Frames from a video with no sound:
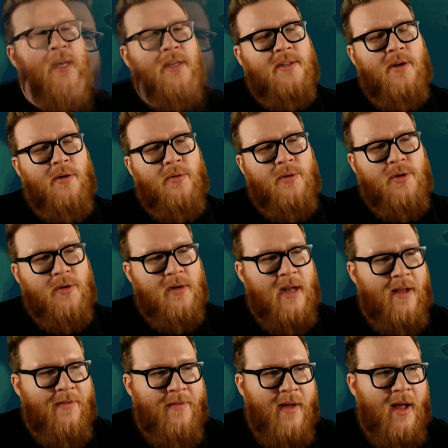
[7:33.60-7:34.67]
So sure
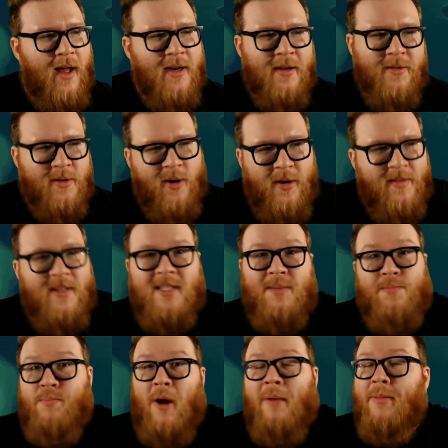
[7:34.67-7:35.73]
enough, another card that's
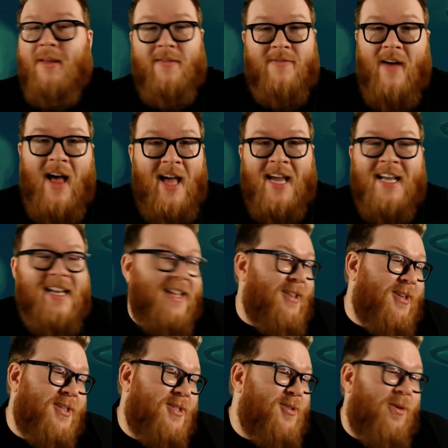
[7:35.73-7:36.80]
probably fine. It
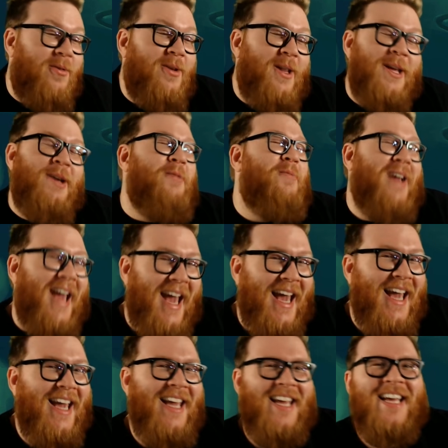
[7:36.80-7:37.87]
looks totally
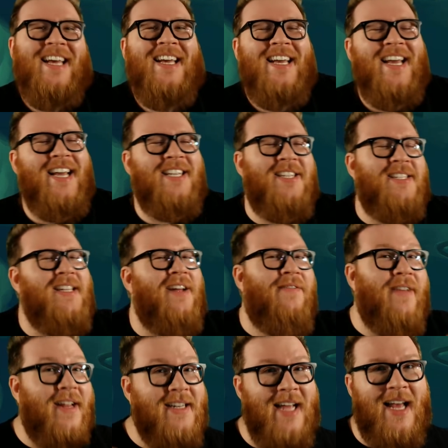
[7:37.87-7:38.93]
okay. It's just
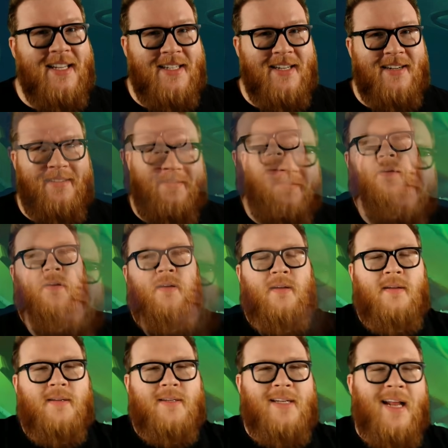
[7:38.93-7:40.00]
not fantastic.
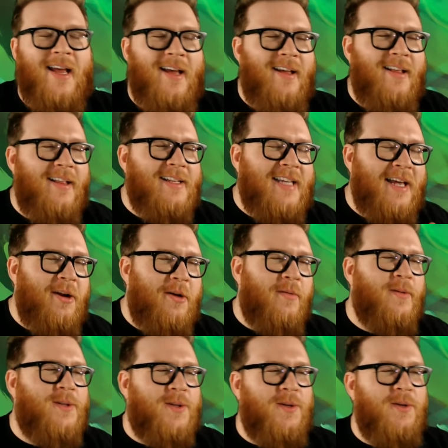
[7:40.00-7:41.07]
So now let's head
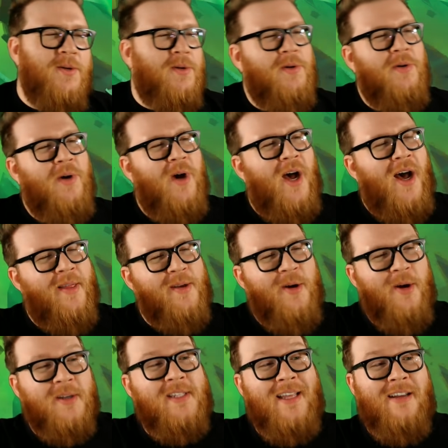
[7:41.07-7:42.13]
over to uh, the
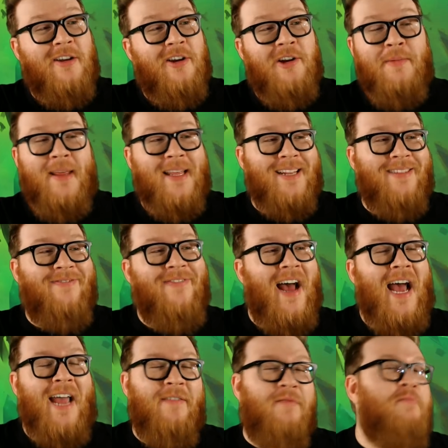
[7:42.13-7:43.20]
cards I think are going to be the
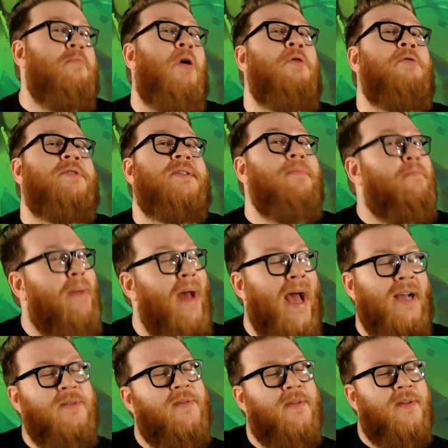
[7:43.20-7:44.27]
five most
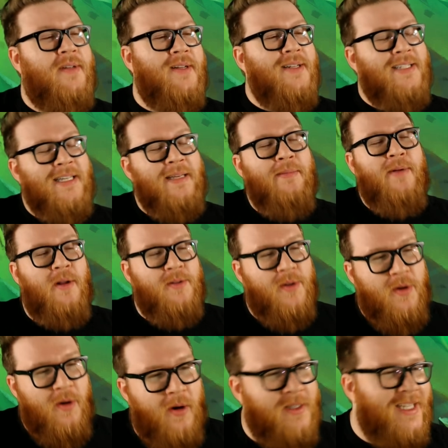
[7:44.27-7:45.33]
impactful Demon
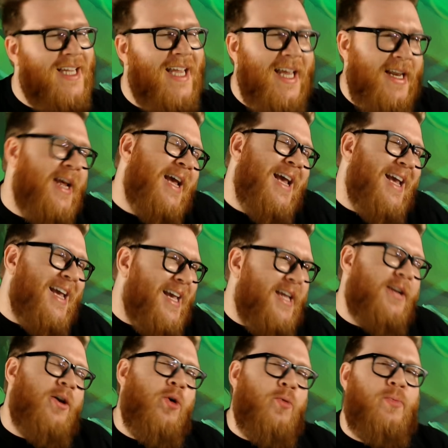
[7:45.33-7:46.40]
Hunter cards. Again,
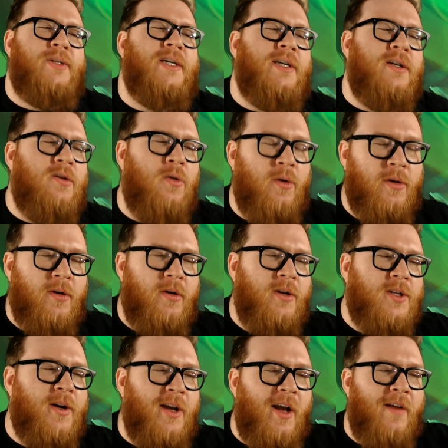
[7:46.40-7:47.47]
in no particular order.
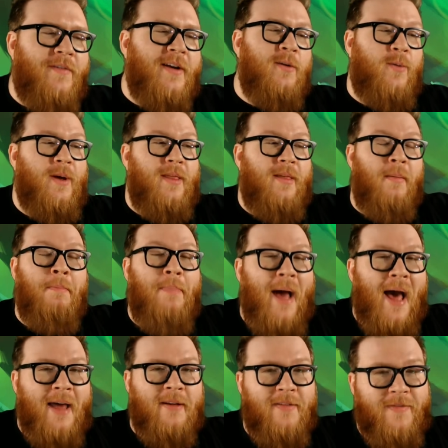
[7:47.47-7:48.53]
Starting off here with
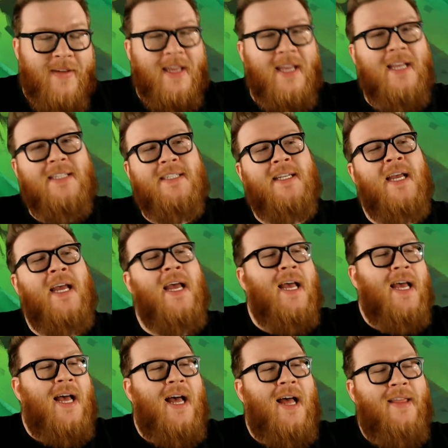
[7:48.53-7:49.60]
Battle Fiend.
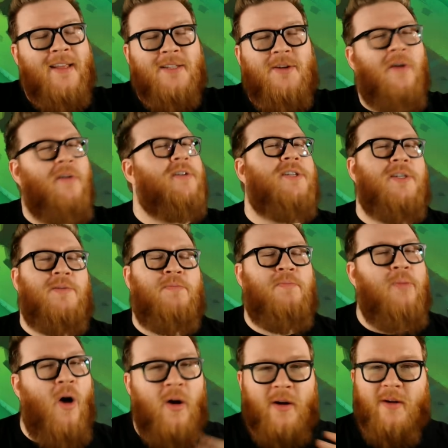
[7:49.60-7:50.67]
Uh, this card's just
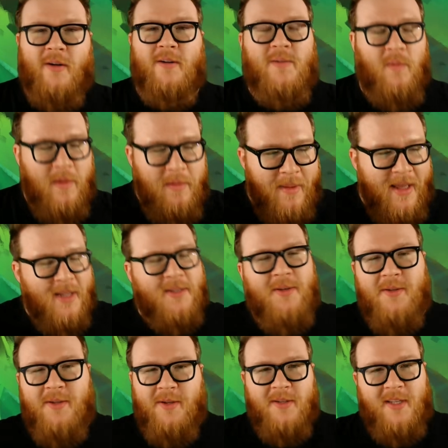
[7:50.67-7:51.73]
bonkers. One mana
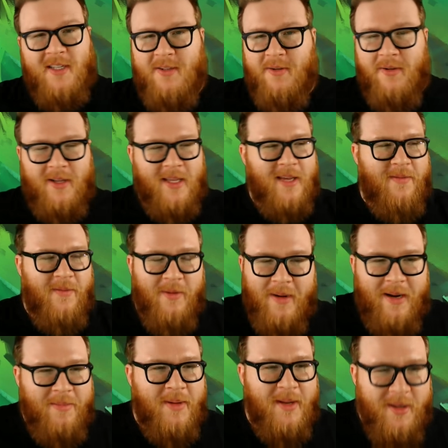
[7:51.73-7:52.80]
two 2-2s historically have
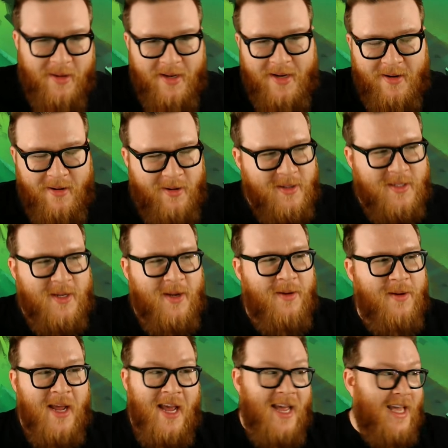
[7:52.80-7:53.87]
already been good in
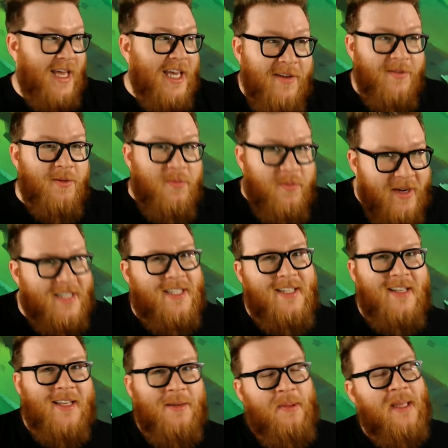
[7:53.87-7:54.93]
Hearthstone. Even
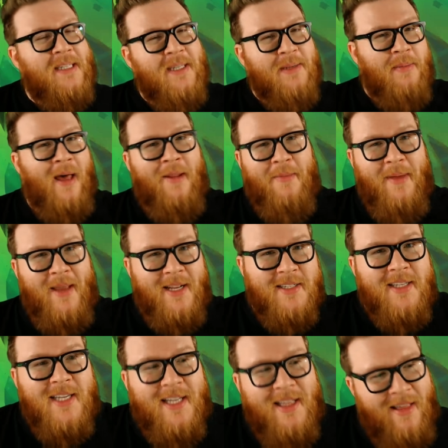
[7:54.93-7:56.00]
recently, Blazing Battlemage
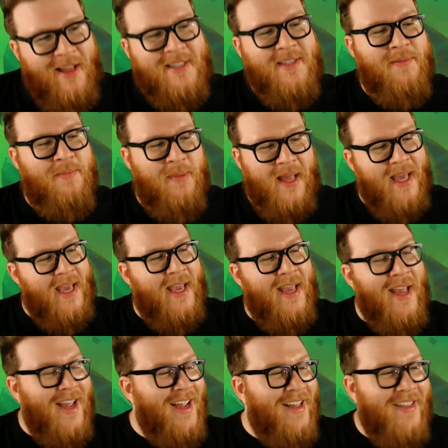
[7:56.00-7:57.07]
seeing lots of
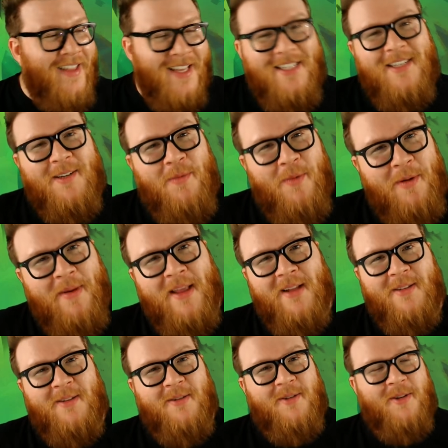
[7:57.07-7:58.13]
play. This is a one
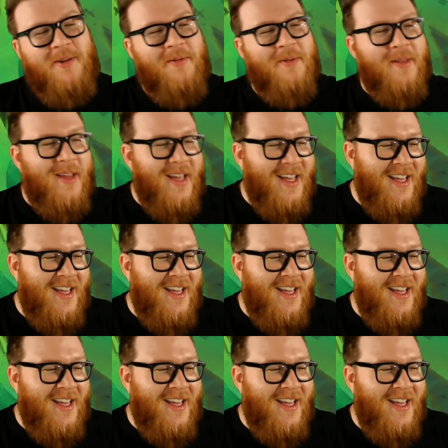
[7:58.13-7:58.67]
mana two two with